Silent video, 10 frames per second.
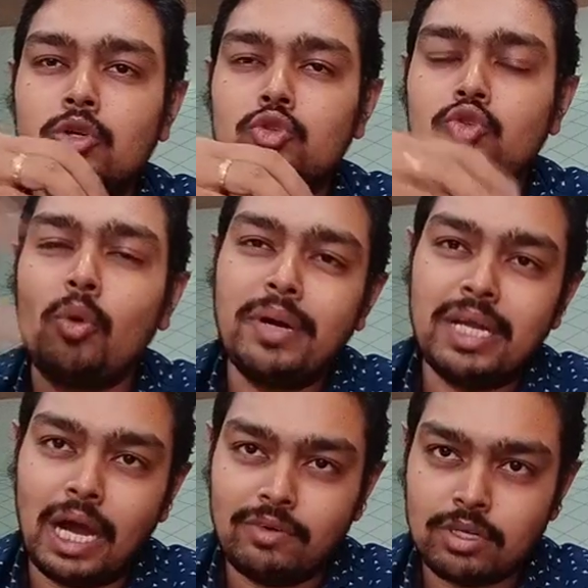so many
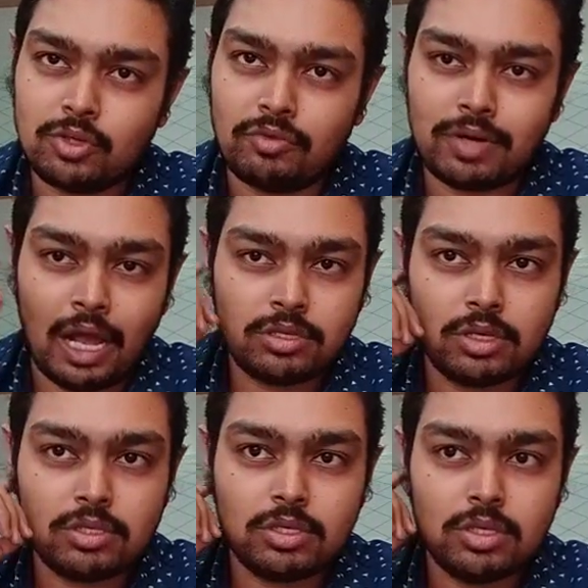hours of
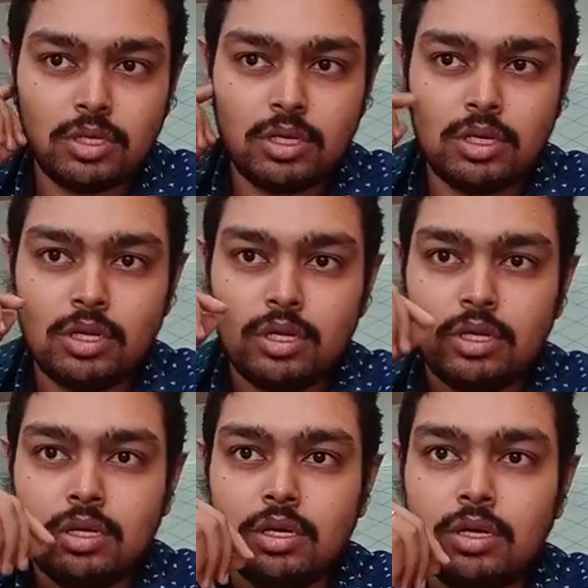classes,
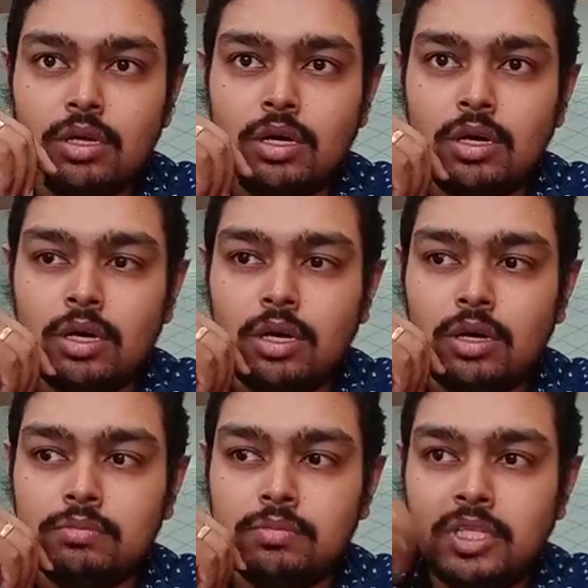
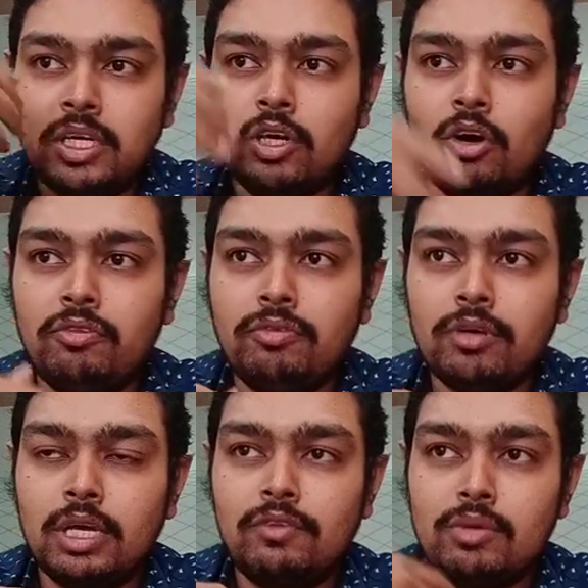thinking of
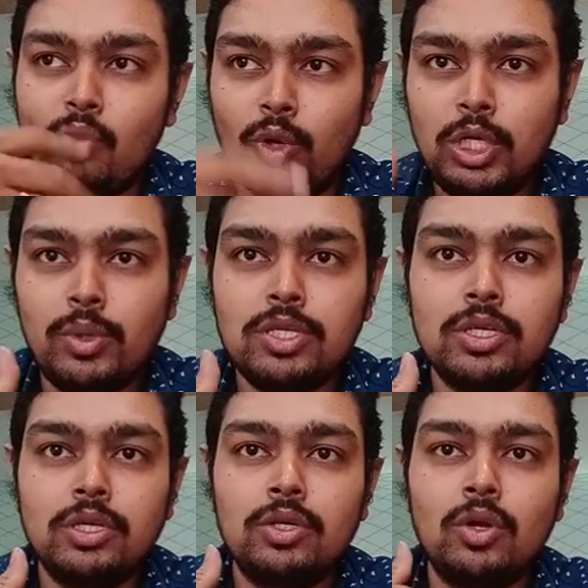giving
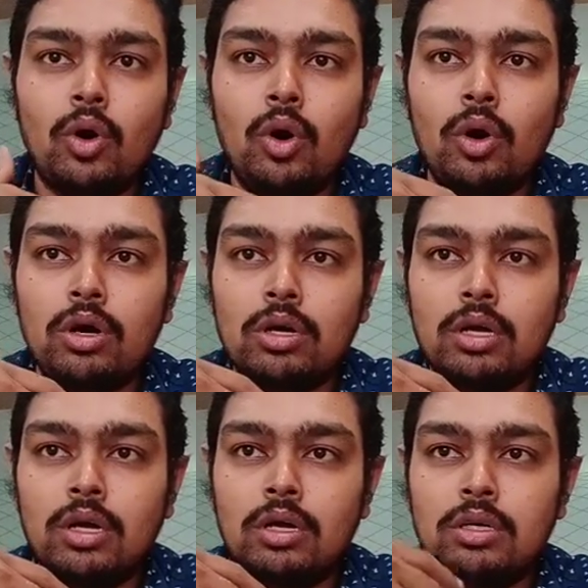motivation or
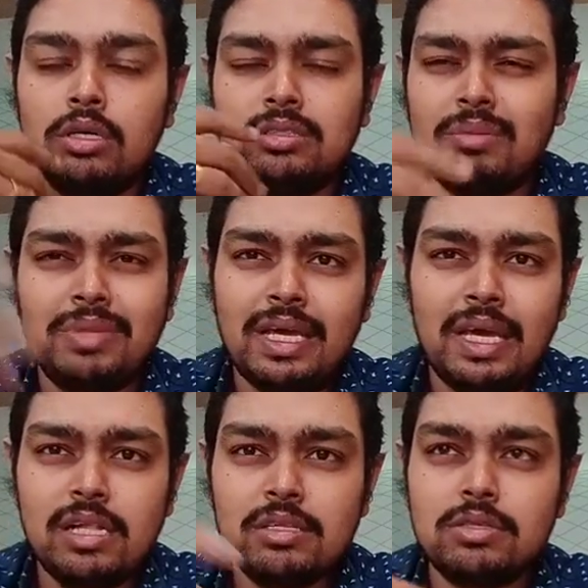something
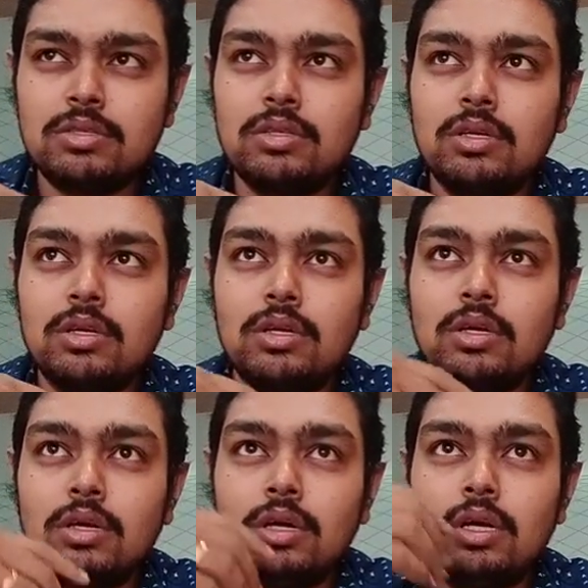else.
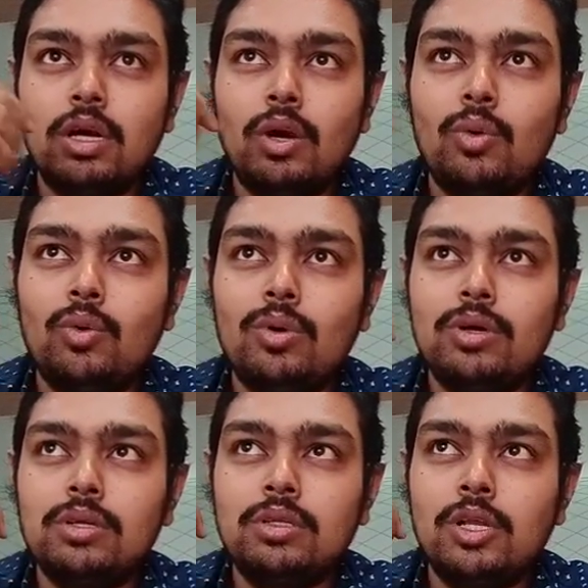Now
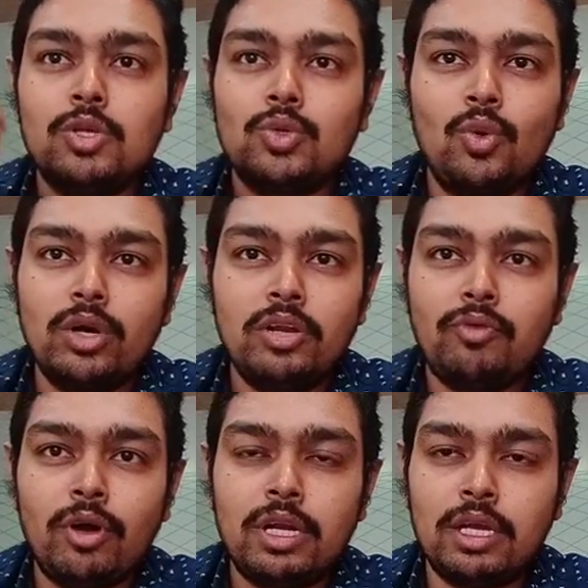there is no need
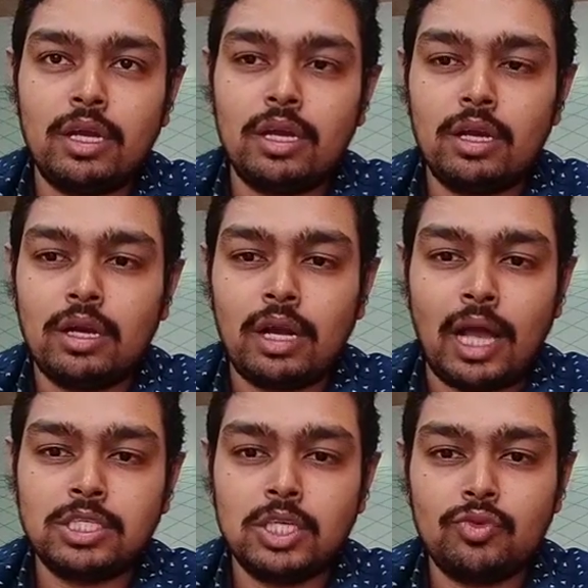for taking
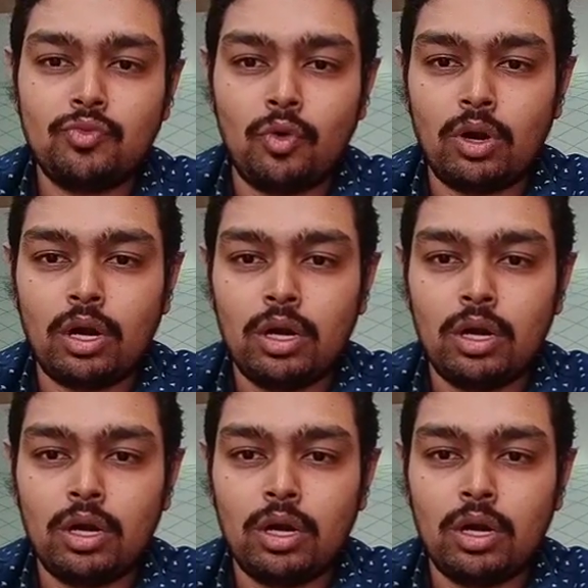classes for